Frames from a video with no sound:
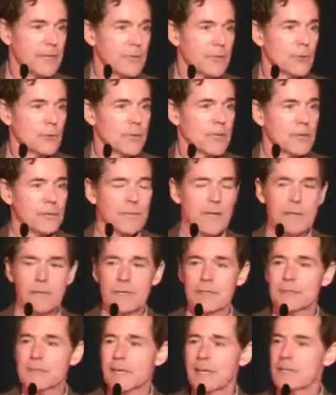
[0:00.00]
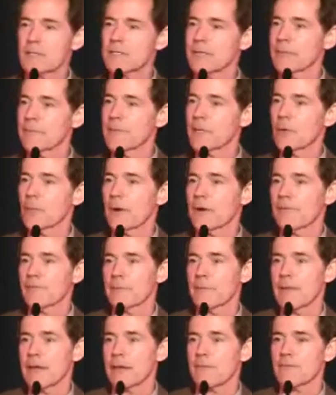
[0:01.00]
You can maybe take something away
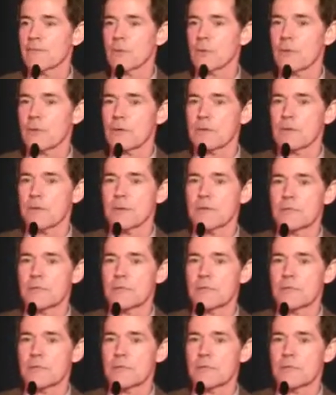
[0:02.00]
from that for